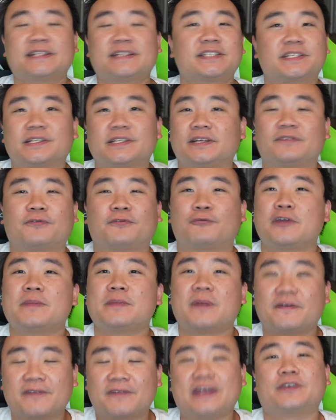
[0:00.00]
It's just a
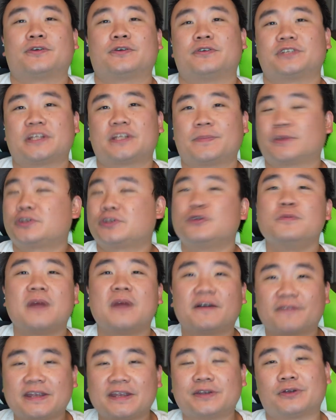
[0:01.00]
3-month internship, a
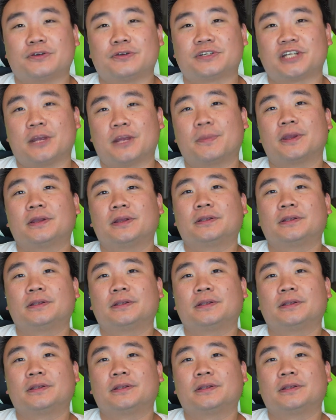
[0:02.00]
2-month internship